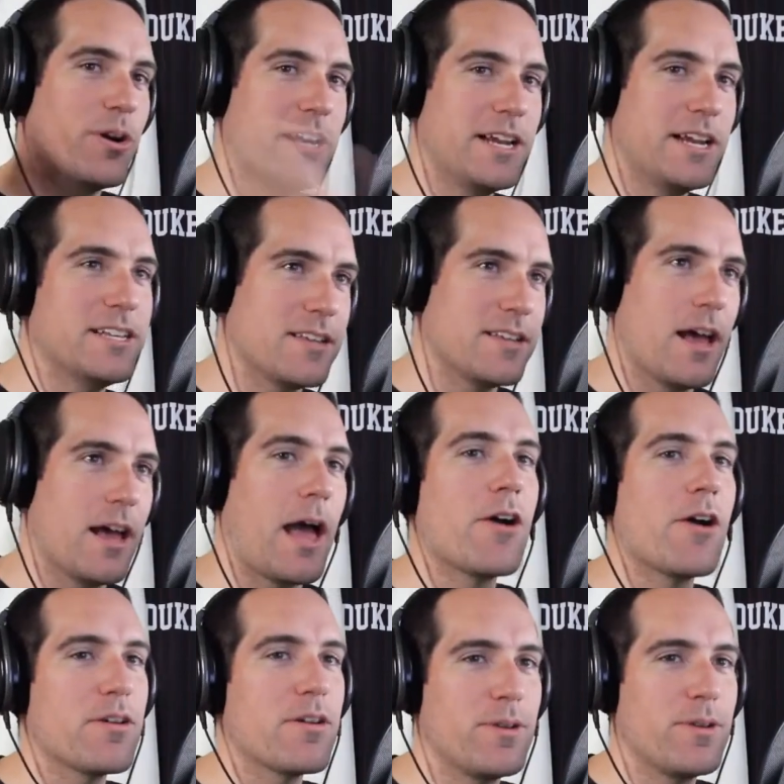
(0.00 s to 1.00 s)
is
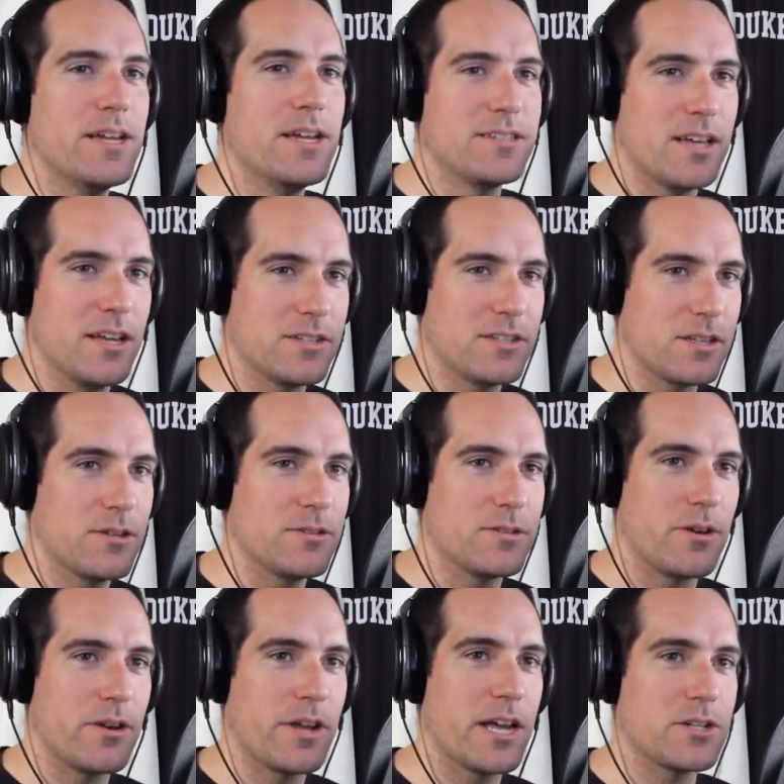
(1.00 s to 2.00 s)
out of his undisclosed
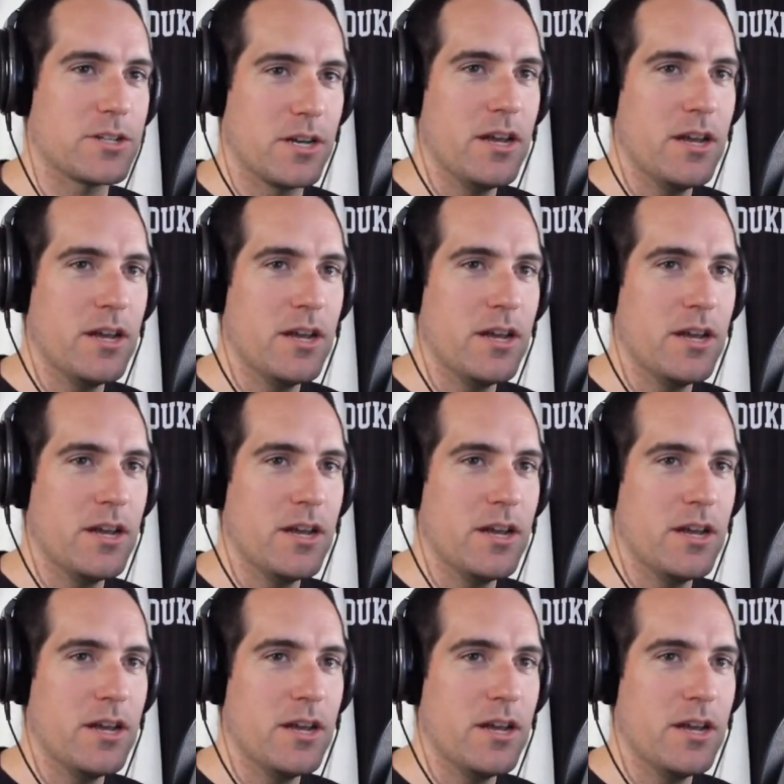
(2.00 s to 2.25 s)
location.